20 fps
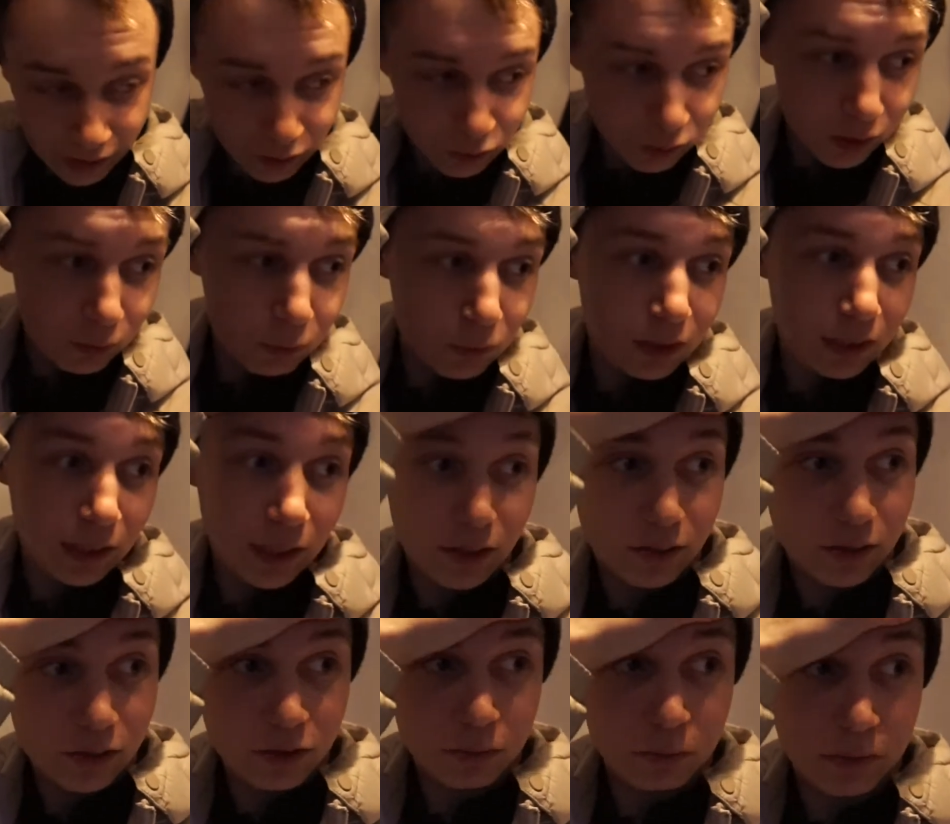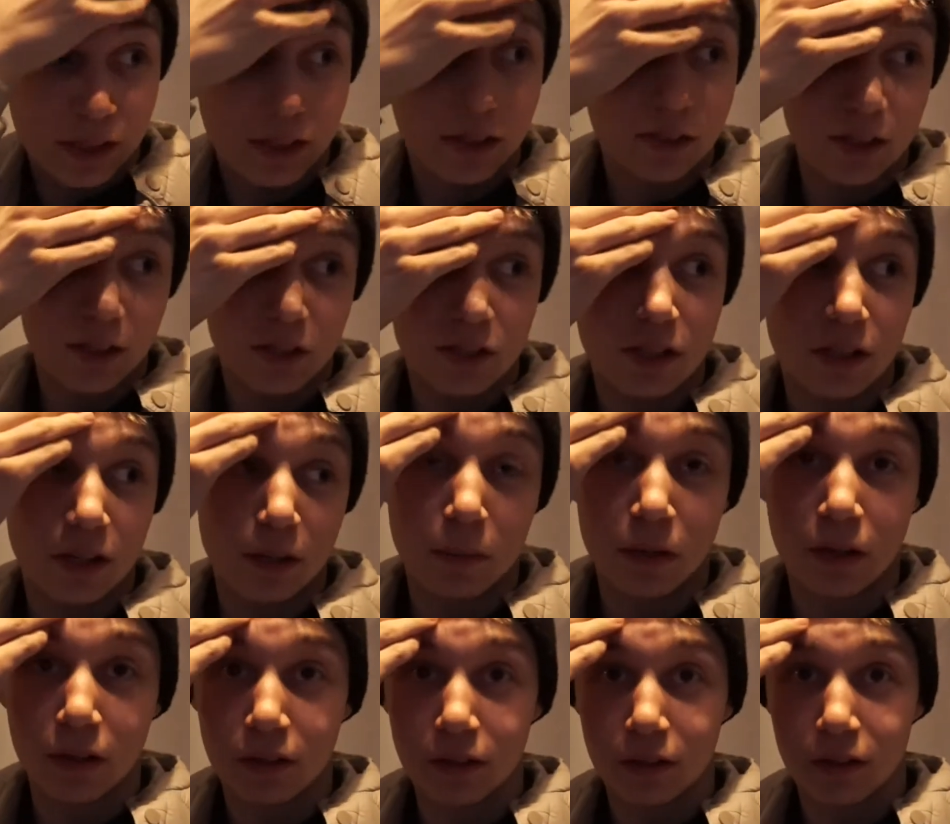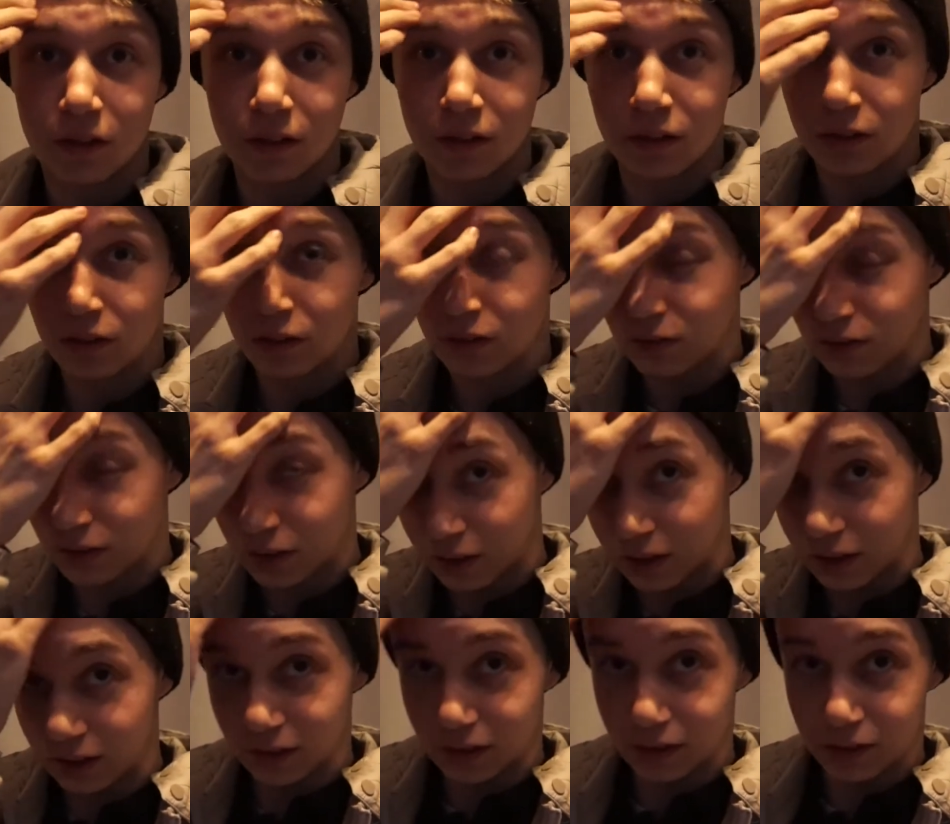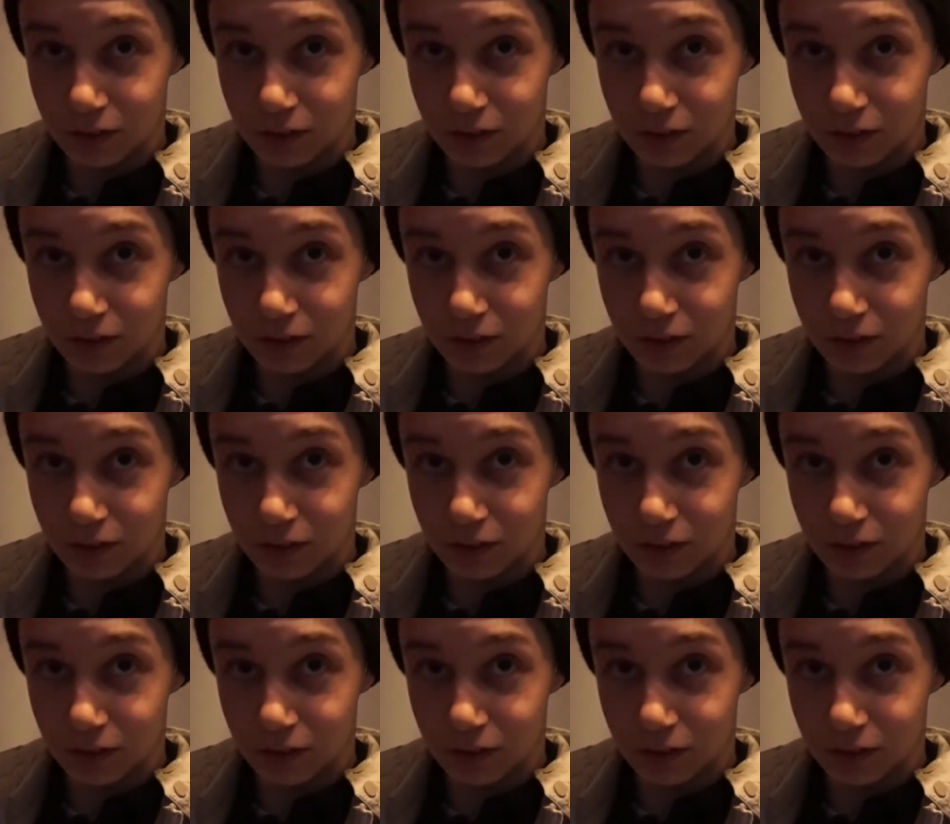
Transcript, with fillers: That's why I'm wearing a hat, my hair is actually that bad. You